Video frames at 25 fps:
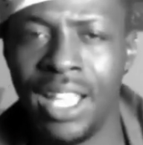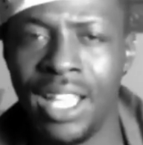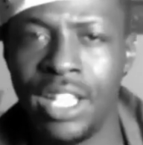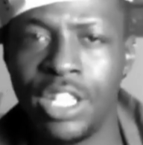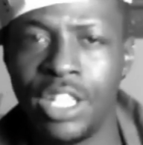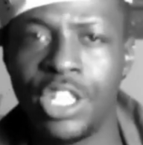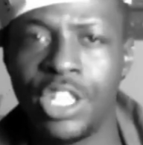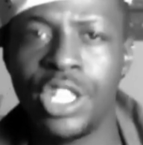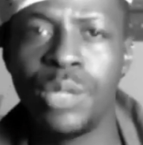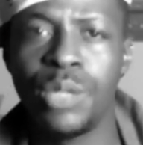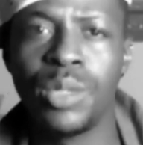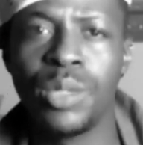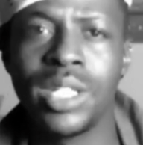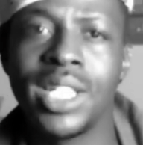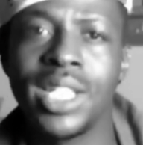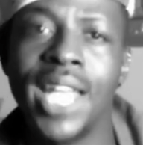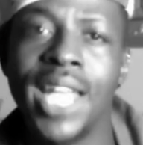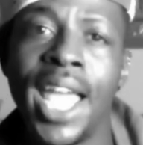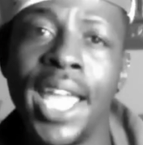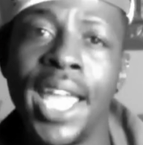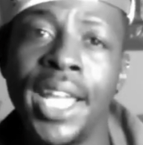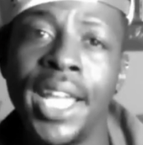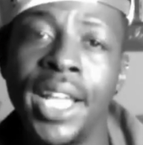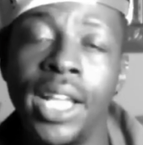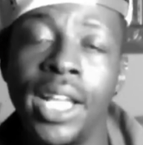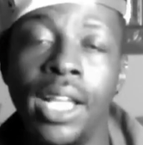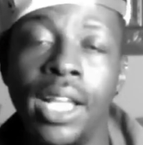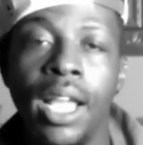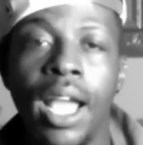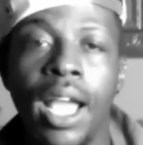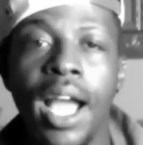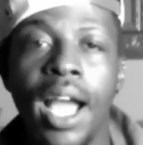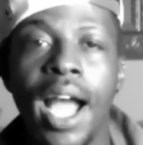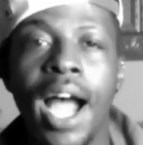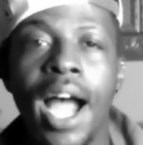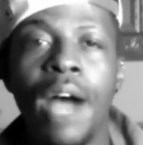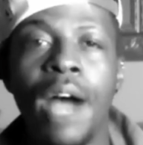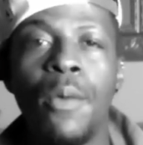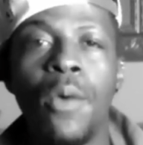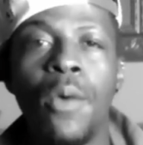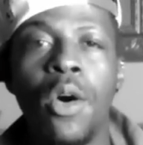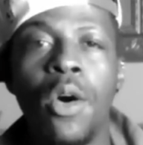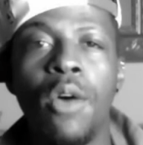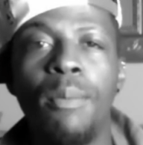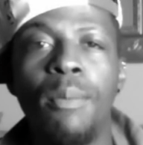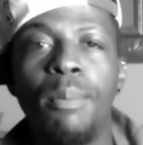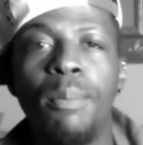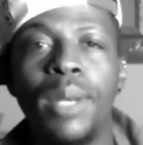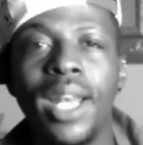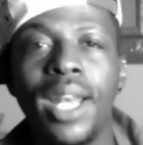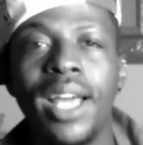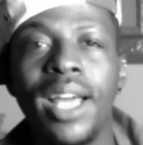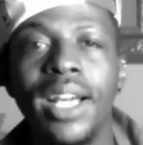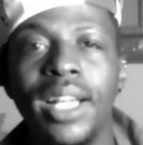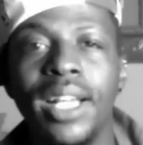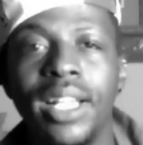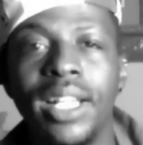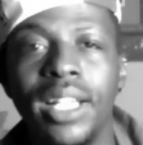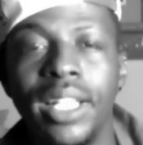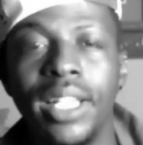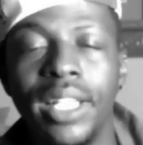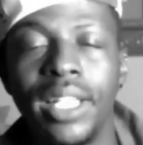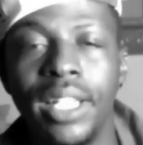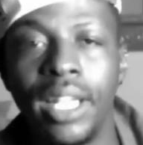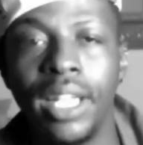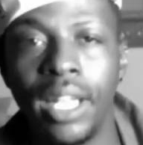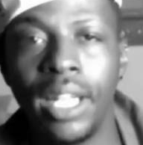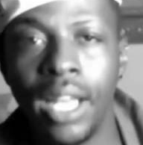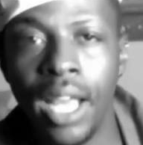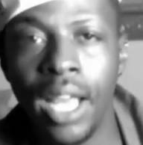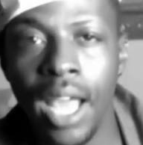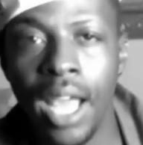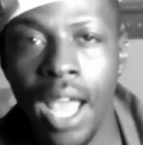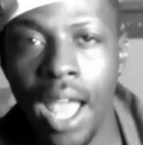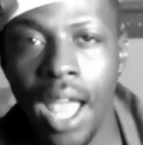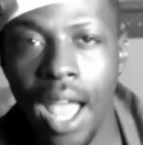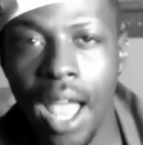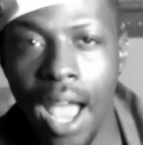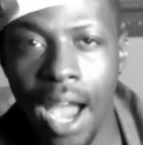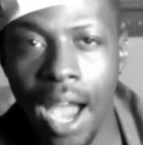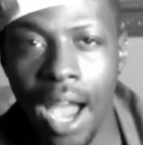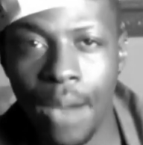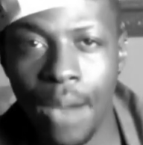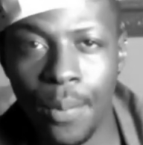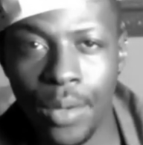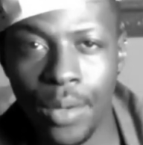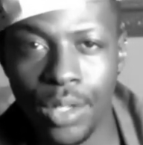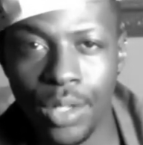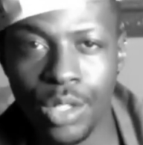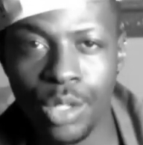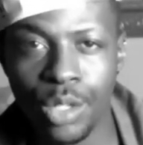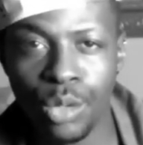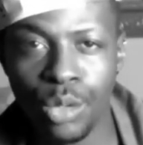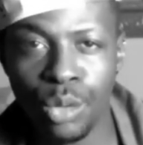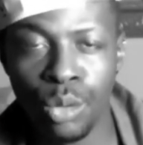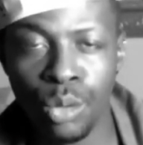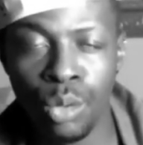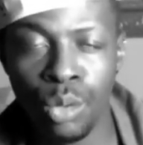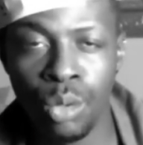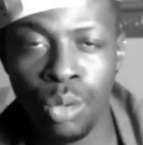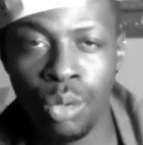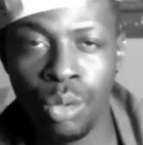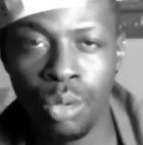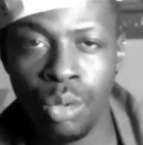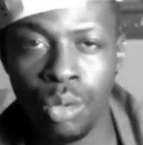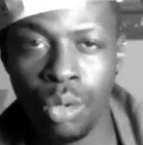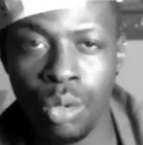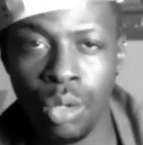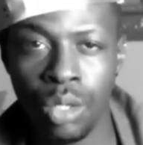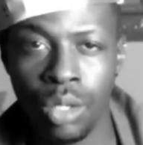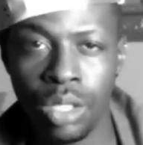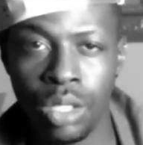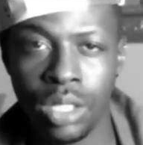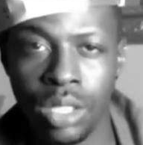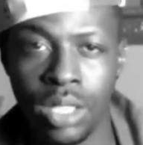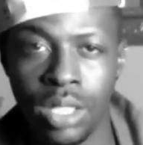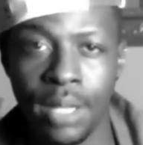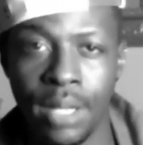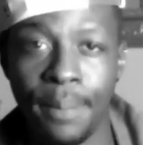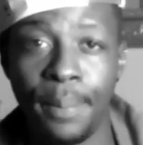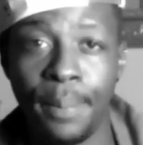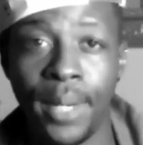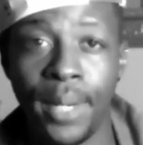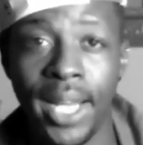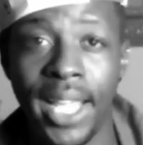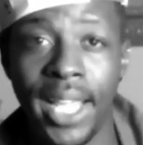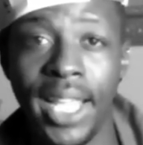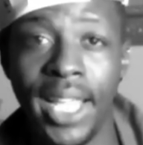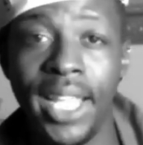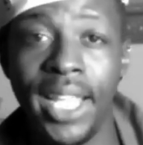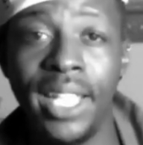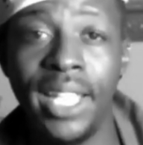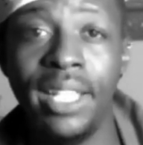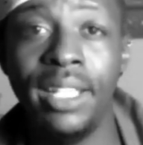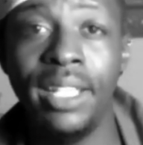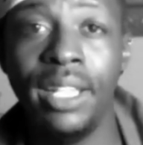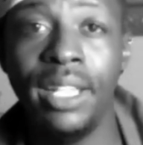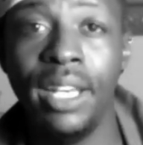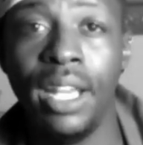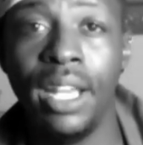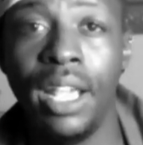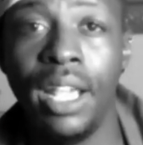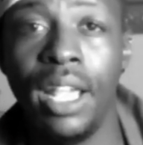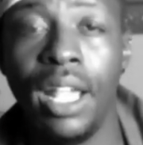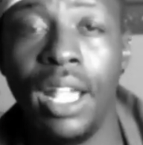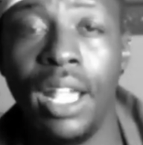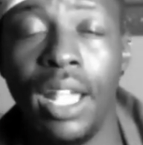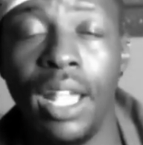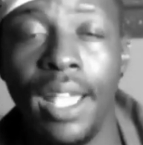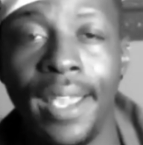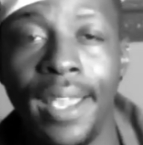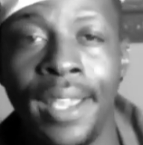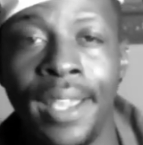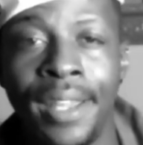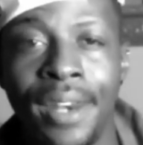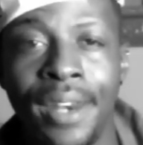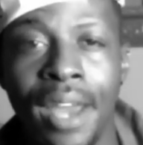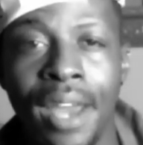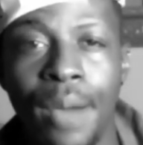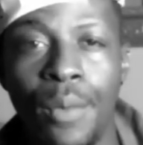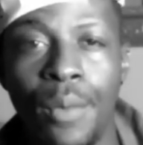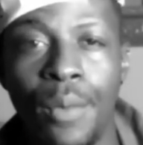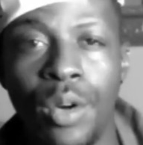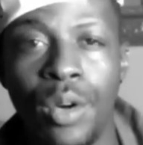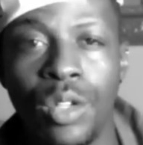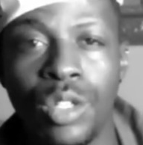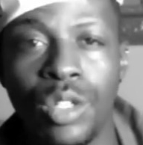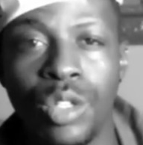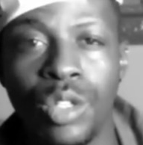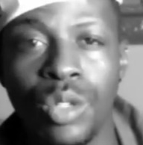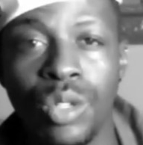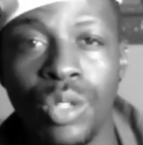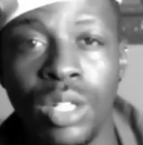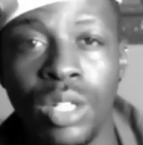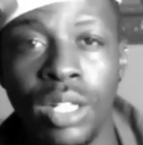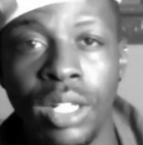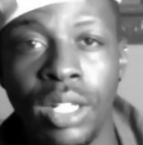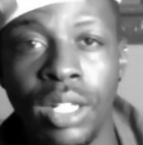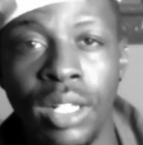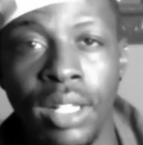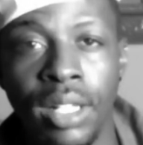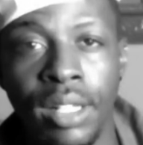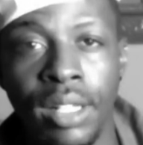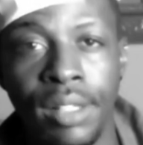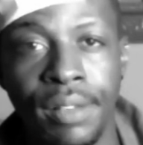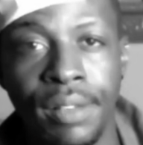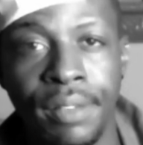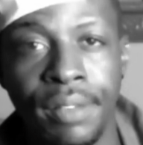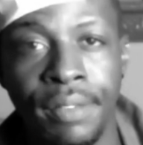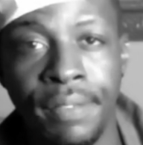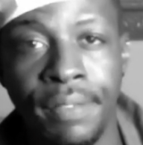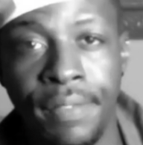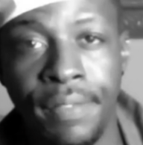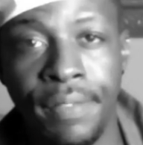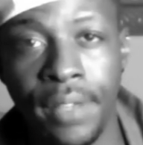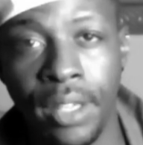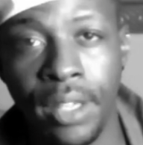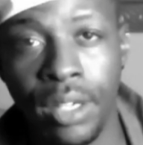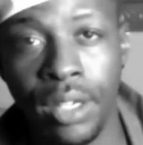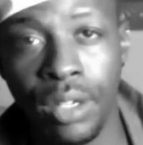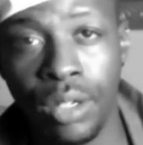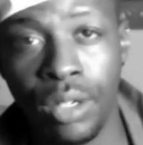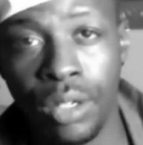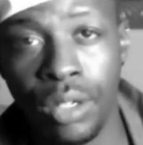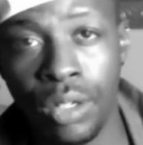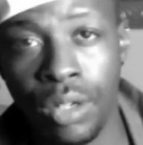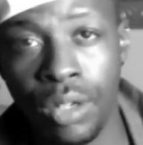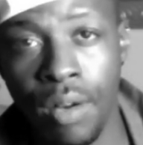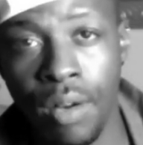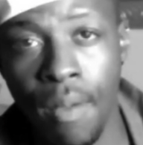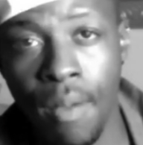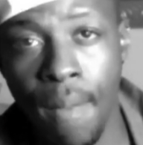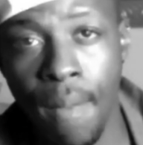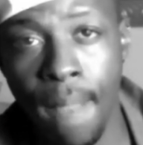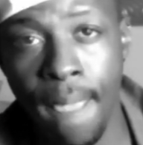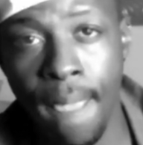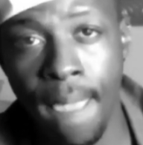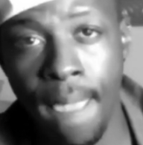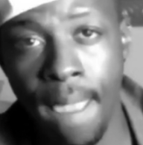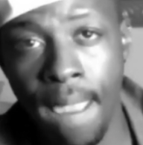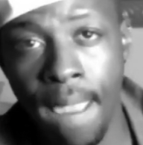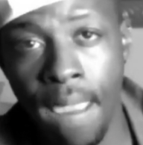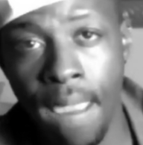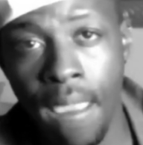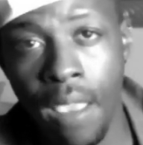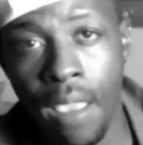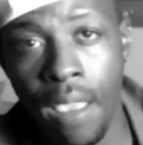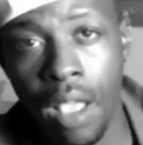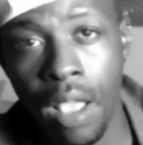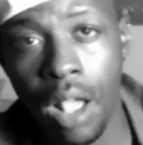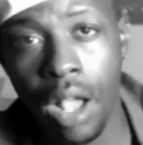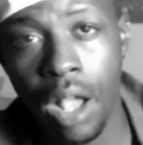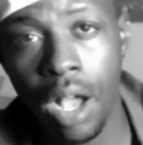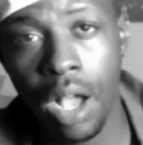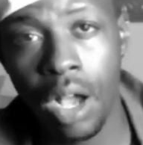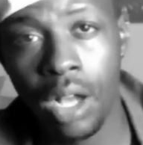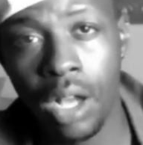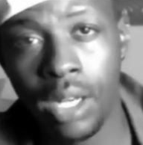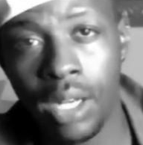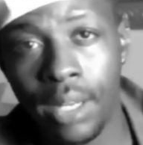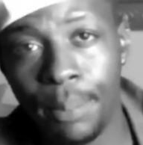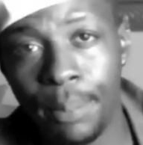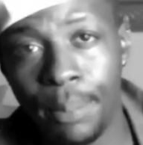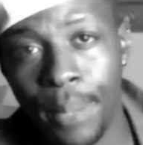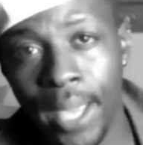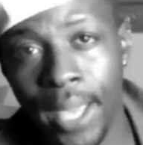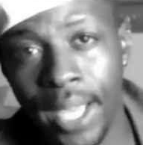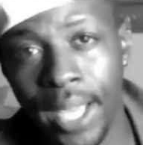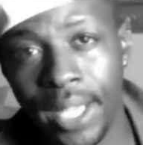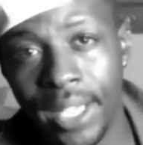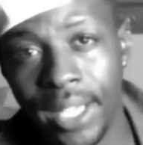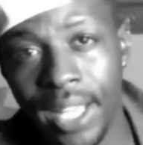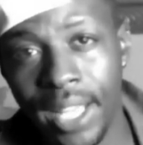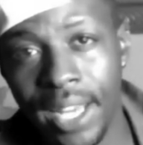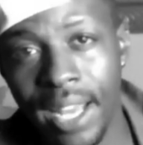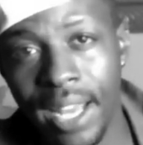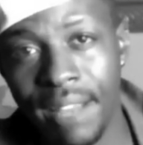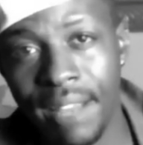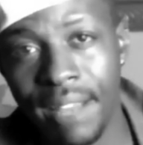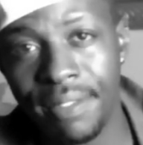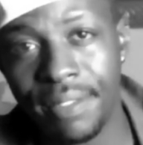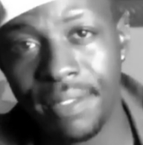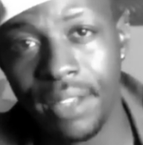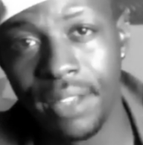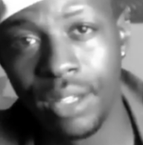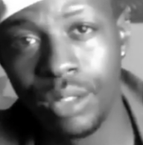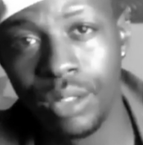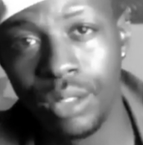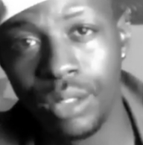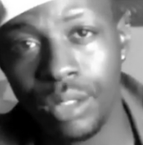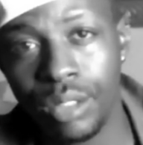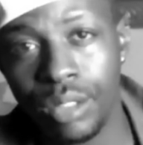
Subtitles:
She was like, I want blood. I want you to bleed. And I want you to feel all the pain that I felt.